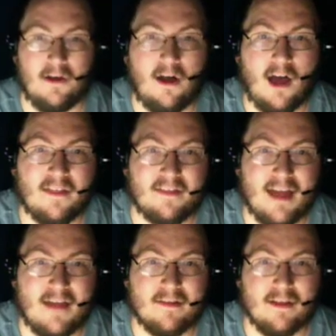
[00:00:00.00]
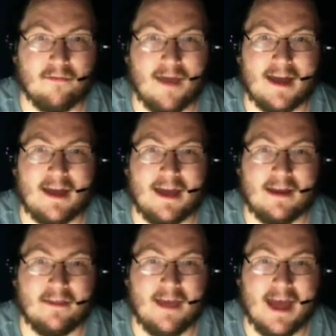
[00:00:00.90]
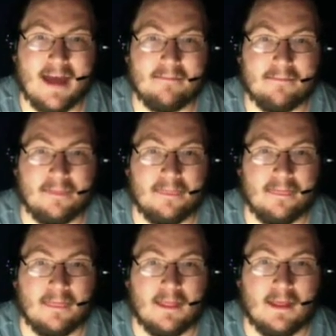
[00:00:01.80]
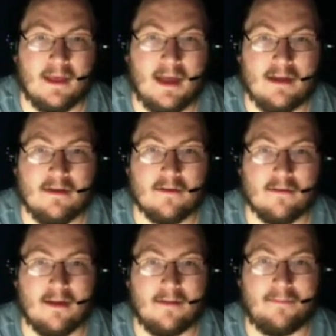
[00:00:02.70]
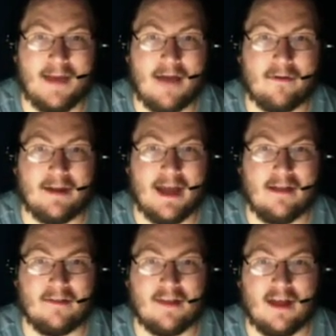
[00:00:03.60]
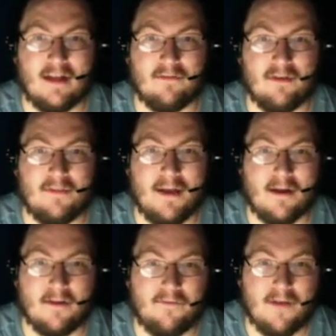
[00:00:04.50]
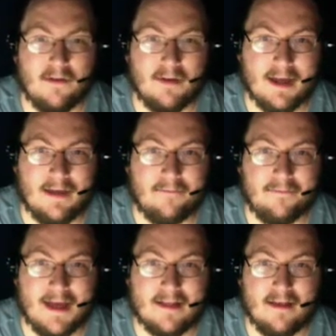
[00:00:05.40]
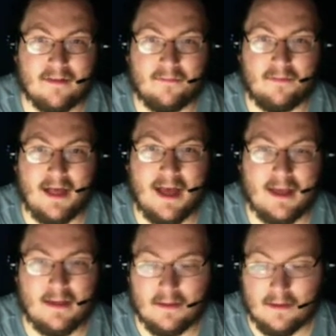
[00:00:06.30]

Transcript: all the sounds that get routed out of that, and your power down sounds when you power the phone down, that doesn't play.